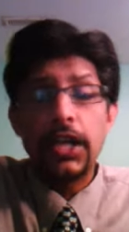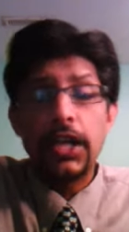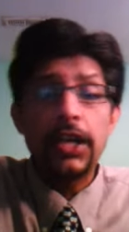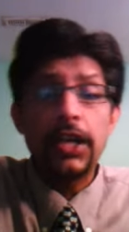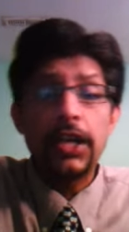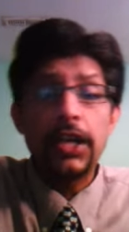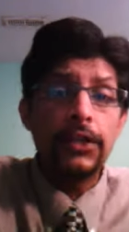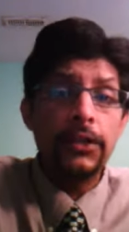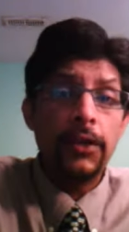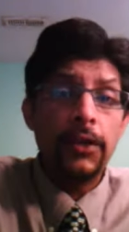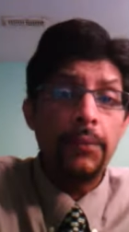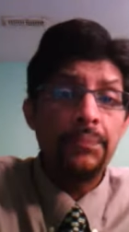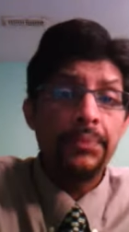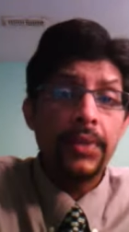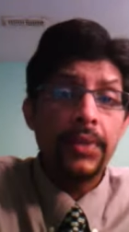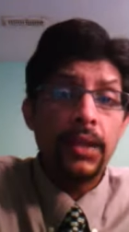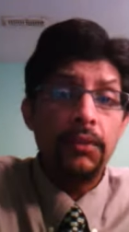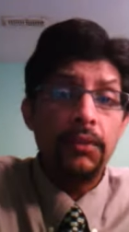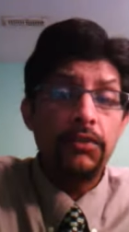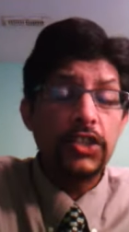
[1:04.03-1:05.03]
England
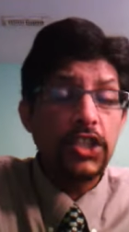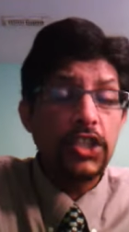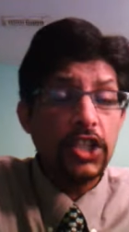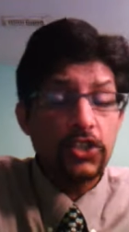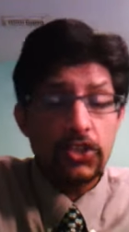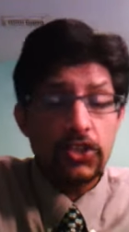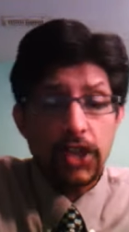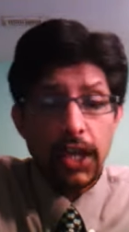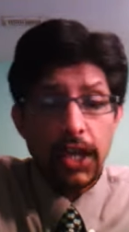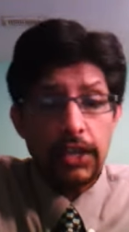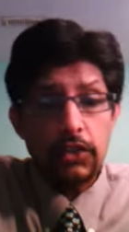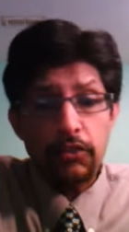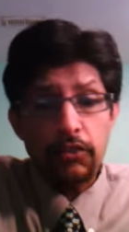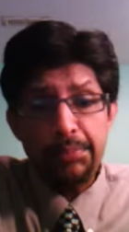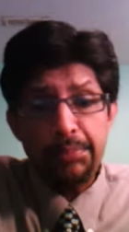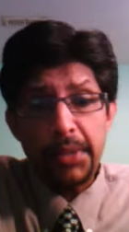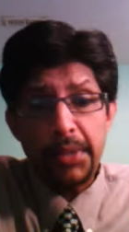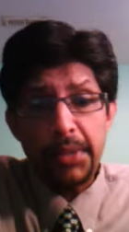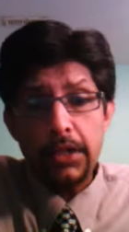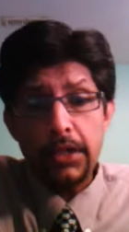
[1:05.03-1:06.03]
with their style
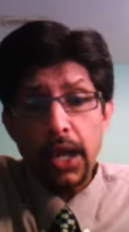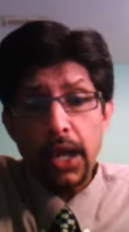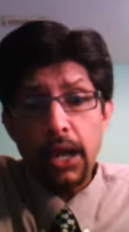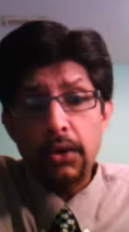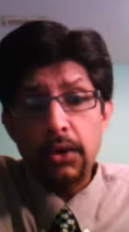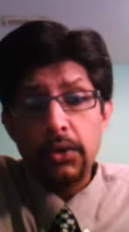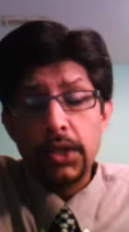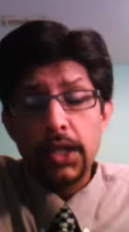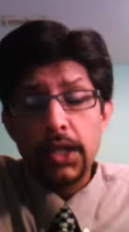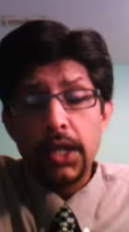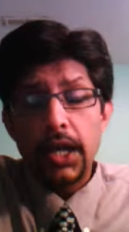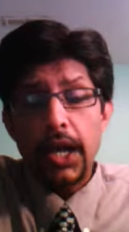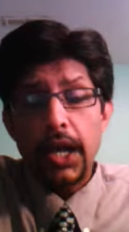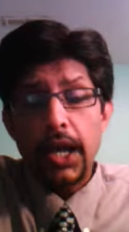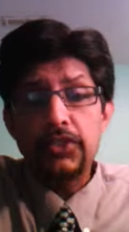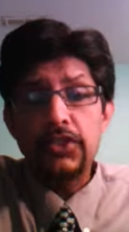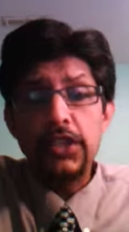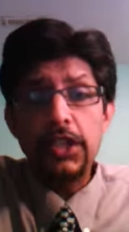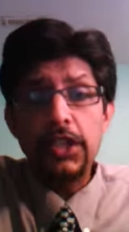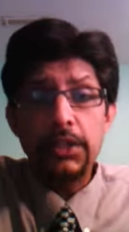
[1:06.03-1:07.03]
of play now
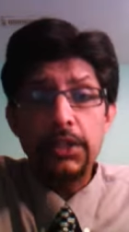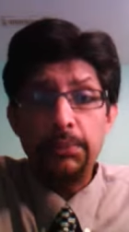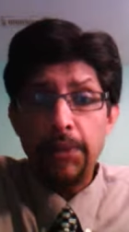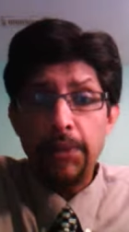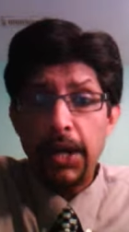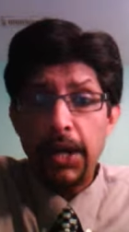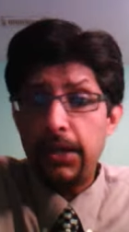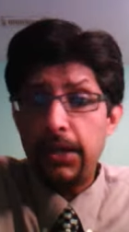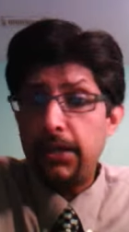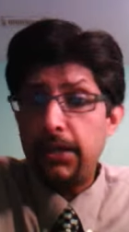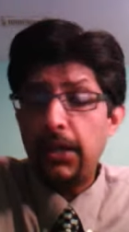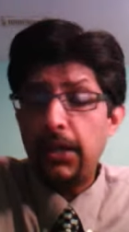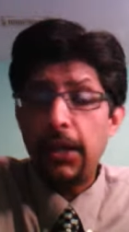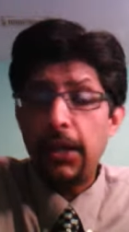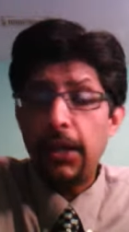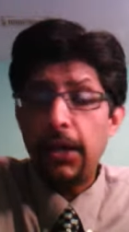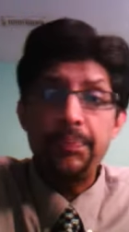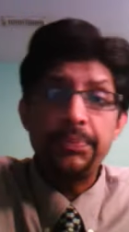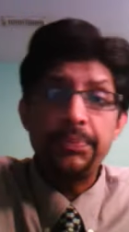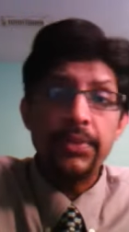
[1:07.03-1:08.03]
has really made
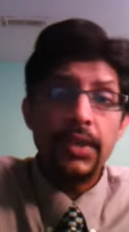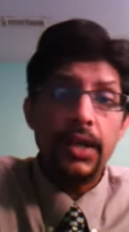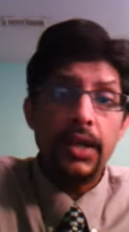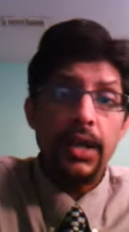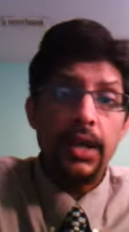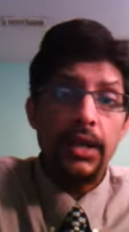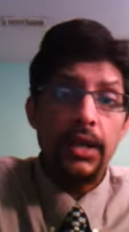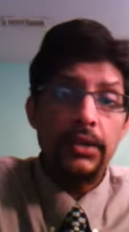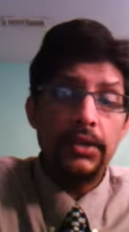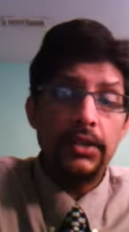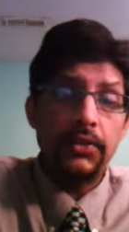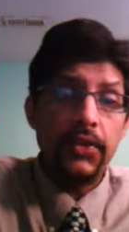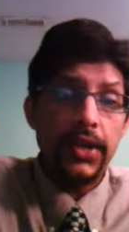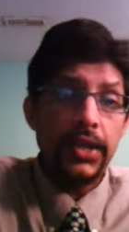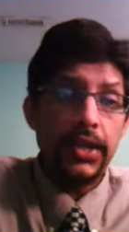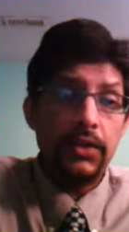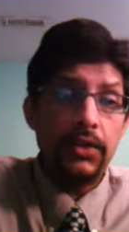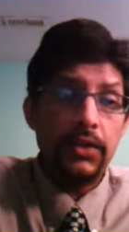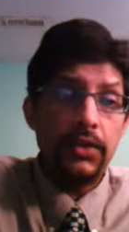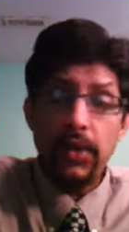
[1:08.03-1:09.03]
um, uh, the
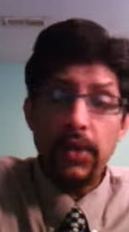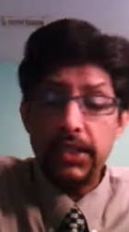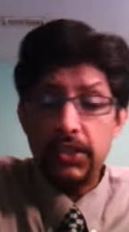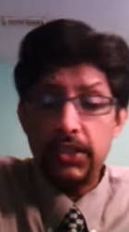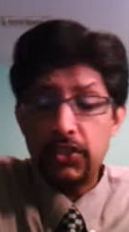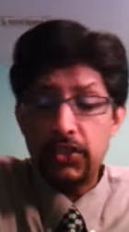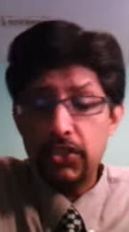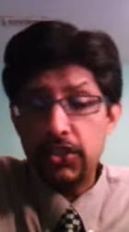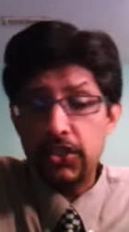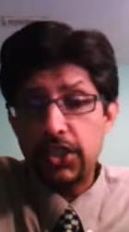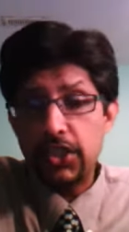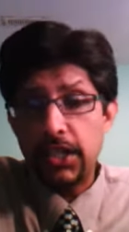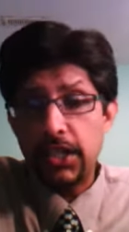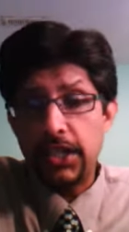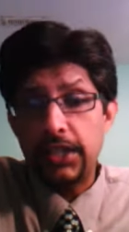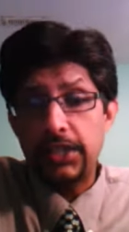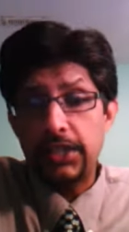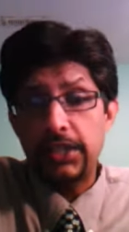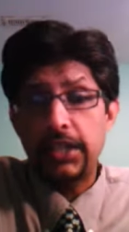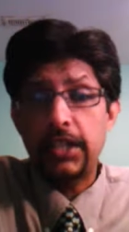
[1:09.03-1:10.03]
cricket very interesting
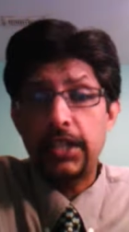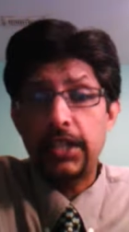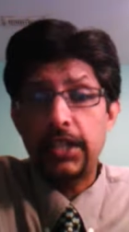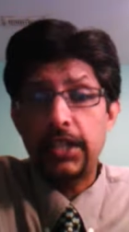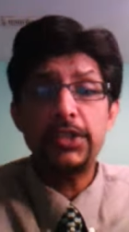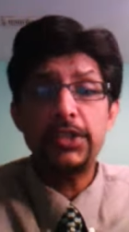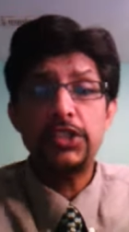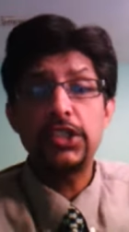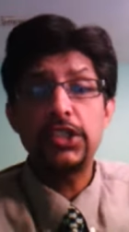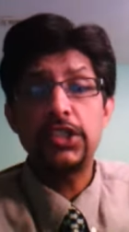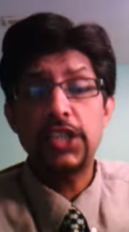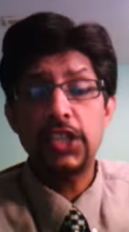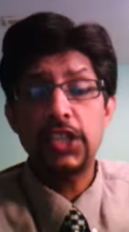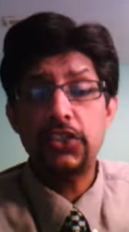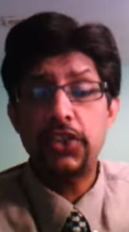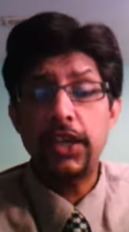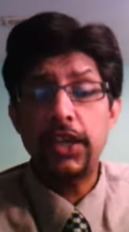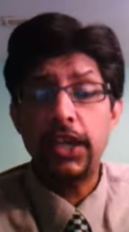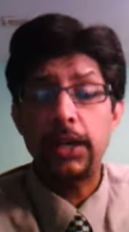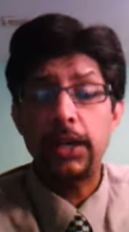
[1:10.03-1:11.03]
and entertaining especially test
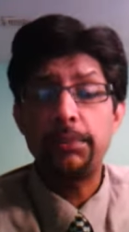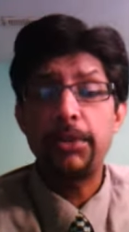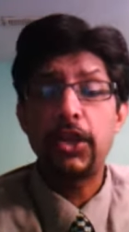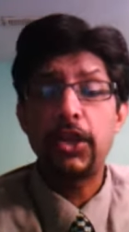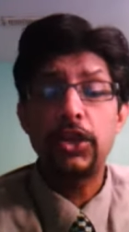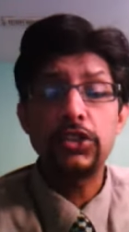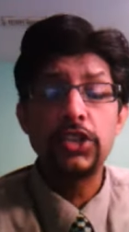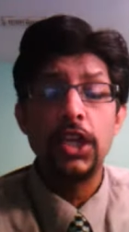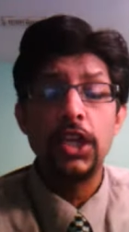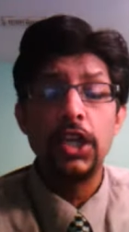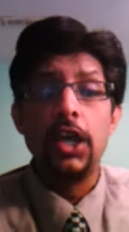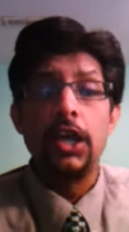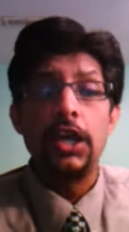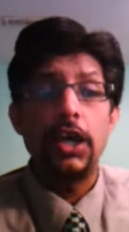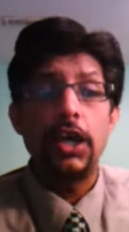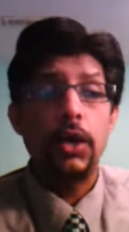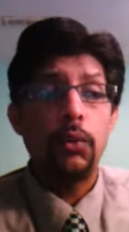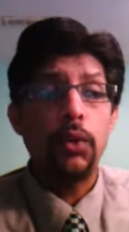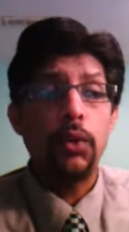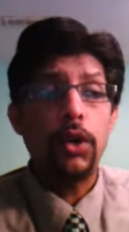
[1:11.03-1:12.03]
cricket because
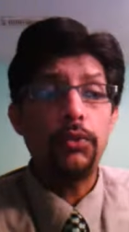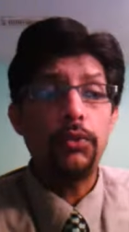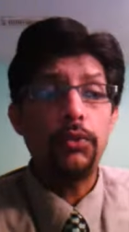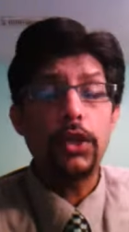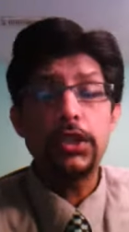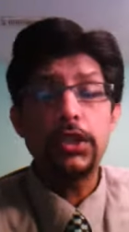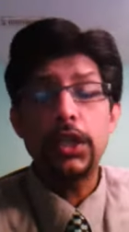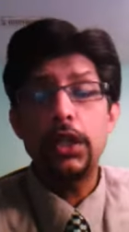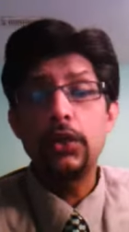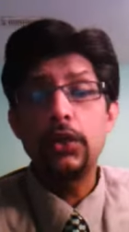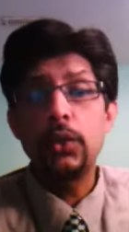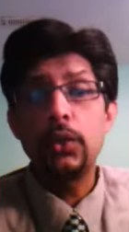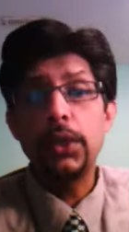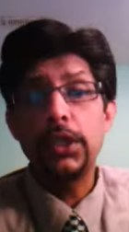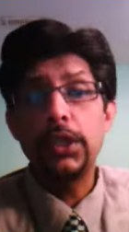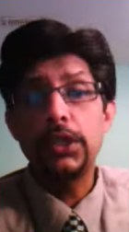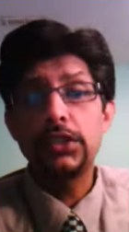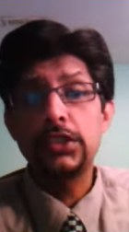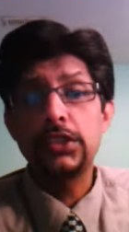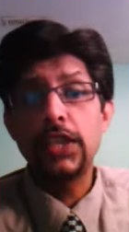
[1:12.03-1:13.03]
uh, what, what, they are
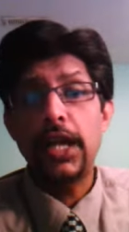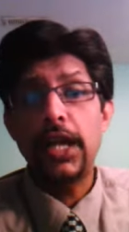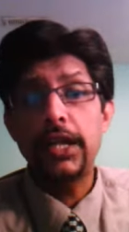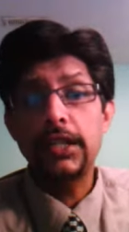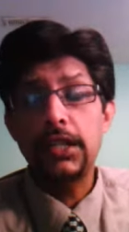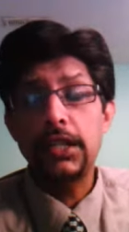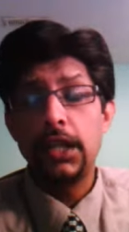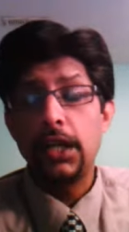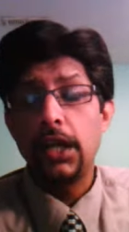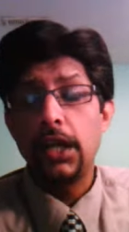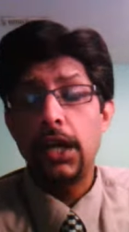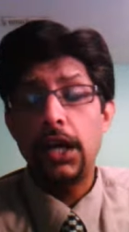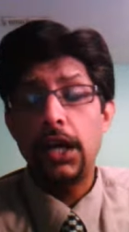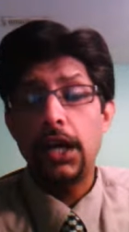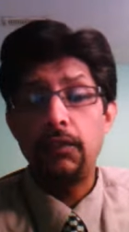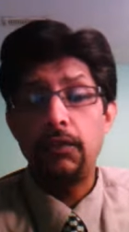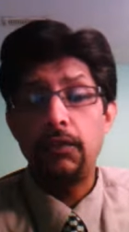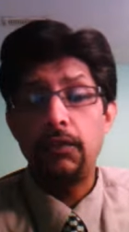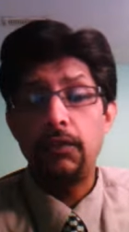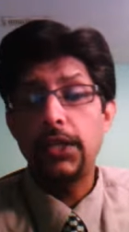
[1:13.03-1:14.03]
doing is that
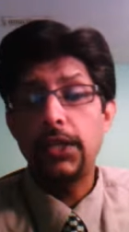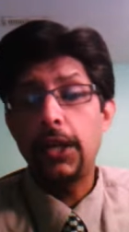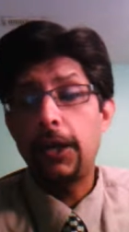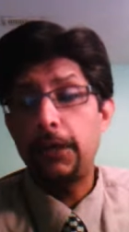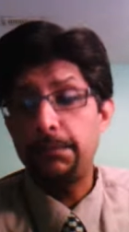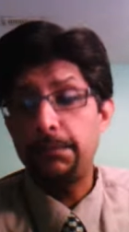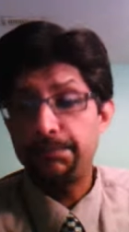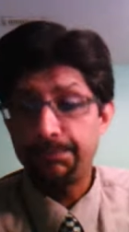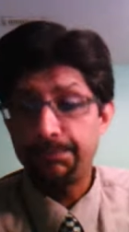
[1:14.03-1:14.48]
uh, with the